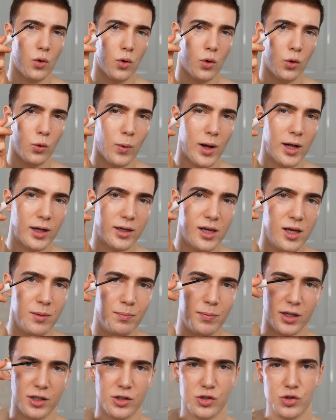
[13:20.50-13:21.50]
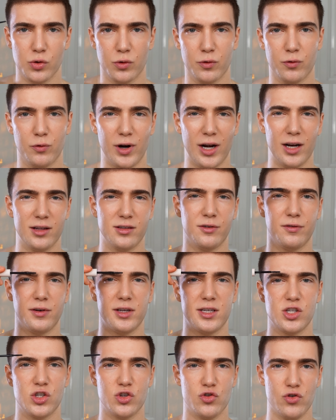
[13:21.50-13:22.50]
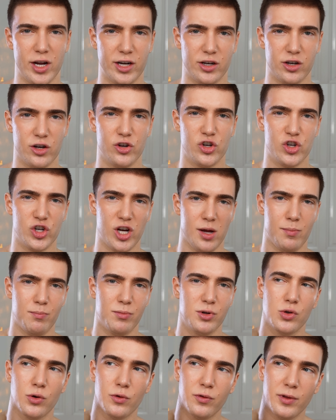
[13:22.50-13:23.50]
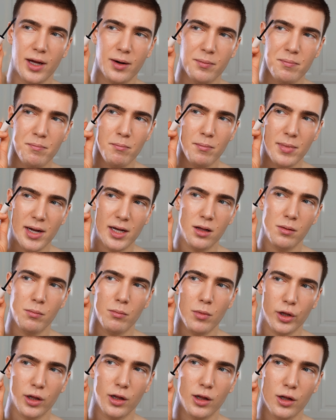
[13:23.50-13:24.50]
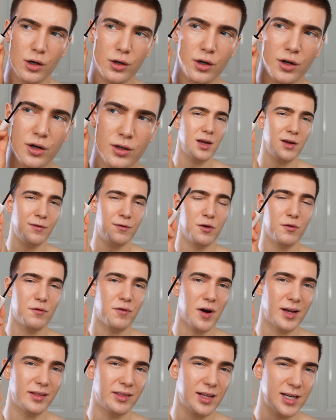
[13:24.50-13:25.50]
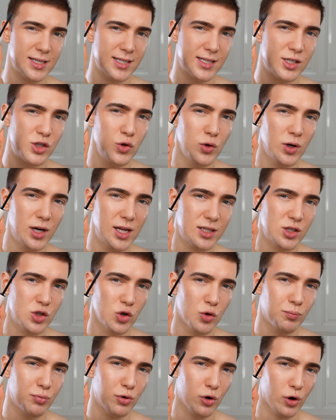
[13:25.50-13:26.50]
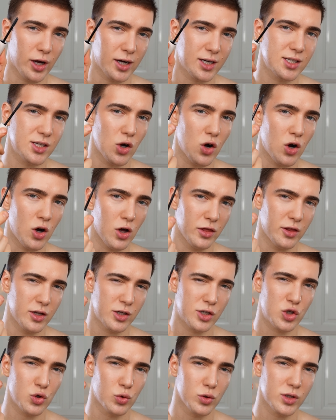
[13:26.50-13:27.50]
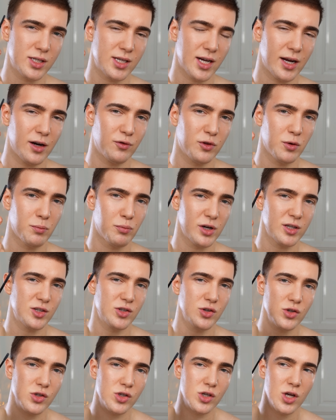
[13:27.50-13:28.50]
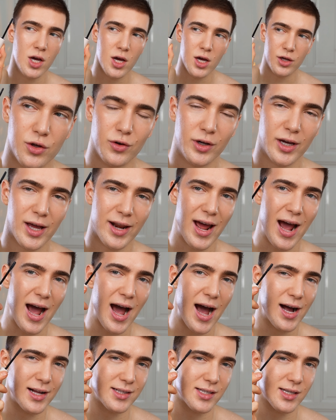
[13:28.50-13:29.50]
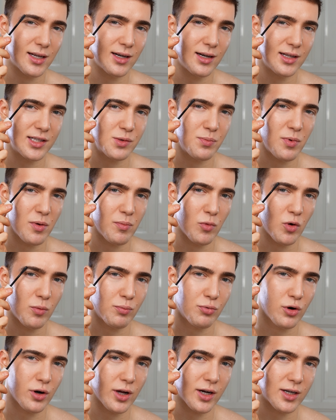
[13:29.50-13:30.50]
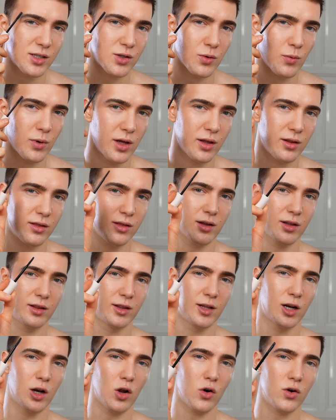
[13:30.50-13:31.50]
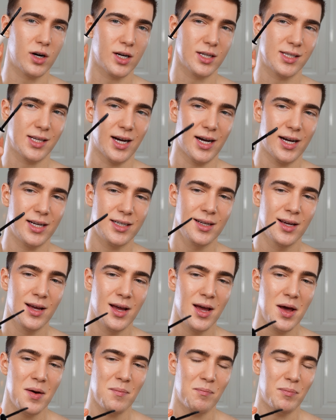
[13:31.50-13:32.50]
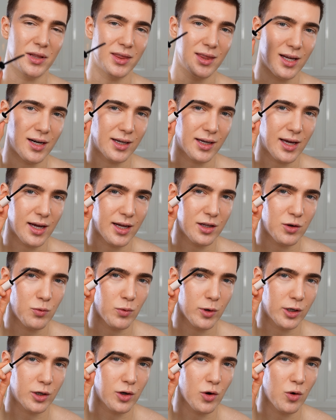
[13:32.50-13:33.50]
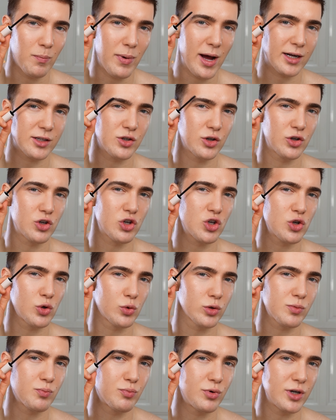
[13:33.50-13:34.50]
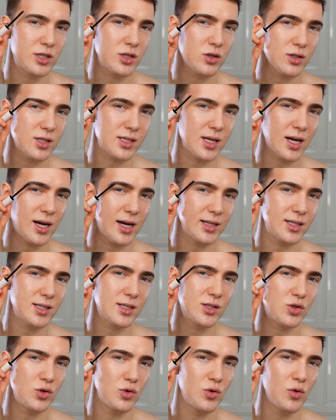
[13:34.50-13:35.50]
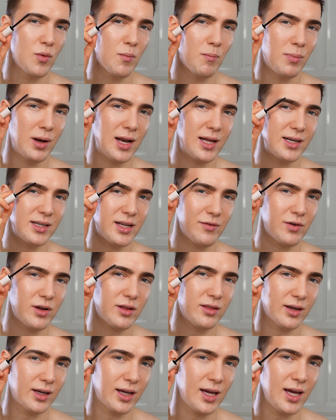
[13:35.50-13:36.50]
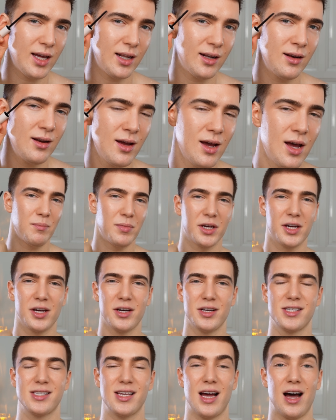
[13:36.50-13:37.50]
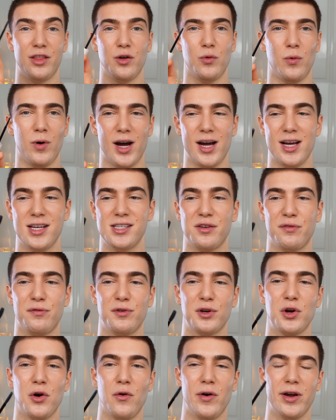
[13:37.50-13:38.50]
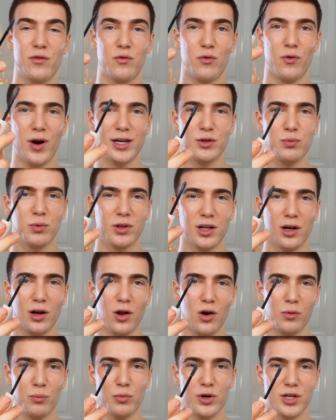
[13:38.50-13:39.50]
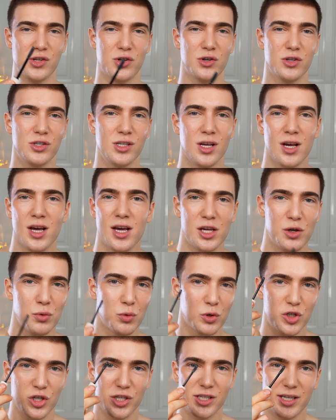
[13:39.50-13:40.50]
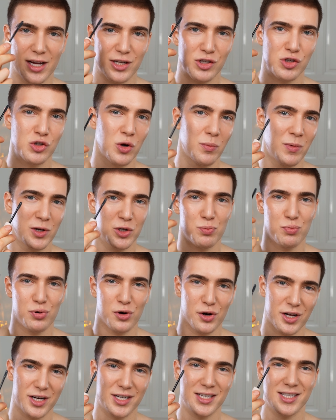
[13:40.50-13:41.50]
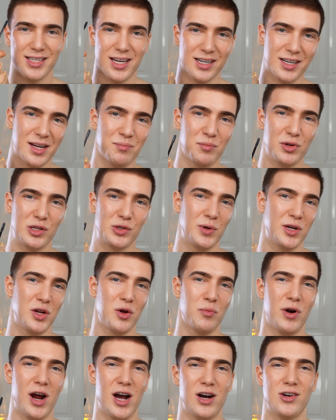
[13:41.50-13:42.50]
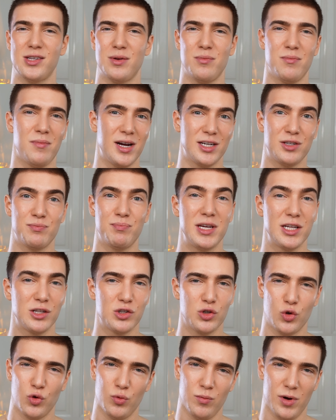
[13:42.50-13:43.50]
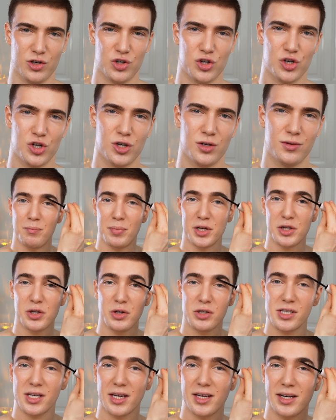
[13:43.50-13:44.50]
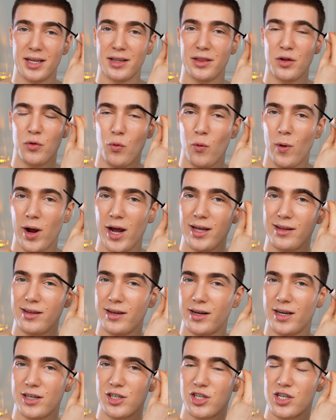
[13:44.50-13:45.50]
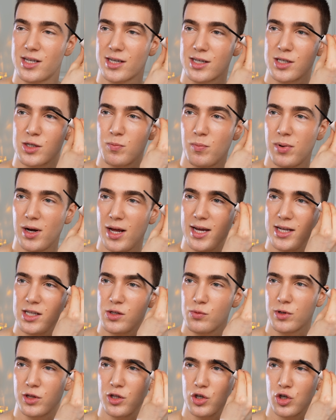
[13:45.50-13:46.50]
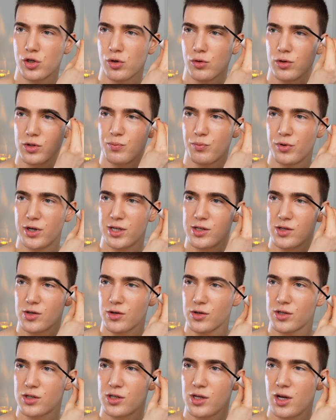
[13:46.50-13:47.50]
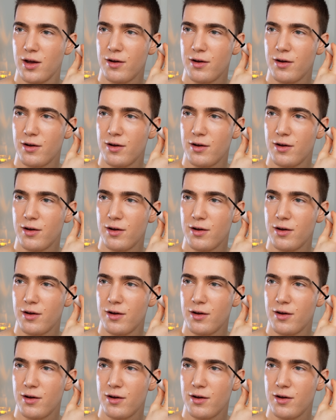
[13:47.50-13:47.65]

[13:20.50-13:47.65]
all while keeping a sort of relatively straight shape, sort of that male model look. If you find there's too little product on the short side of the bristles, you can add a little bit more product with the longer side. But then again, you want to go back to the short bristled sides to blend everything in, because otherwise, if you go in right with the long bristles, you will just get so much product stuck in between your brows and might be too much. But using it in the way that I just explained with the short bristles